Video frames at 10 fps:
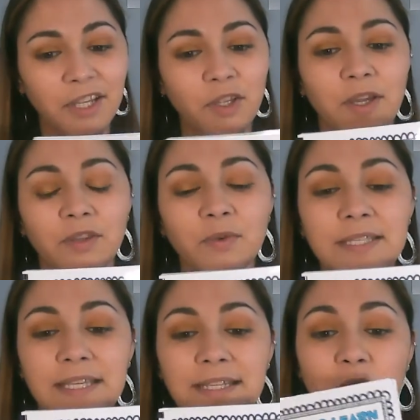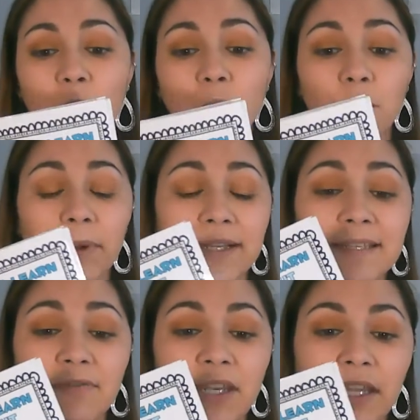You can do this as a whole group
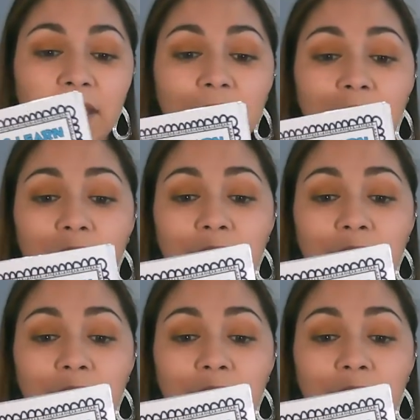activity.